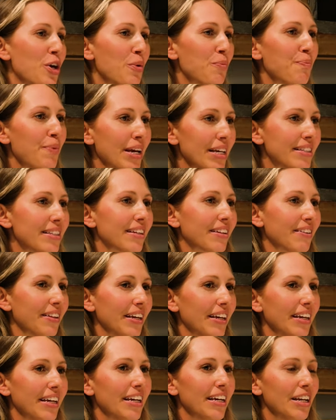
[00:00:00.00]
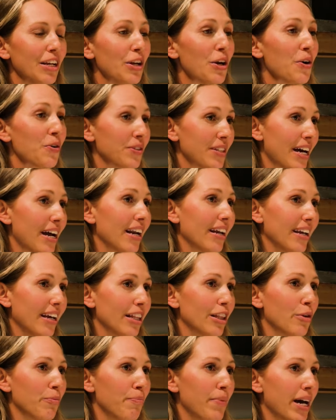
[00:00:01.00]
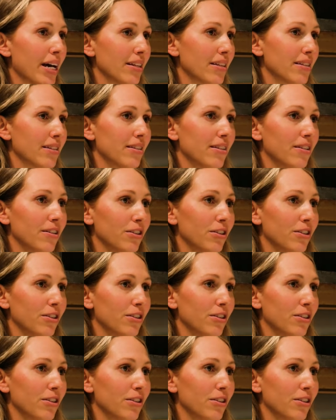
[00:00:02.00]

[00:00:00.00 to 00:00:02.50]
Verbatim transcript: basically he knows how to get the best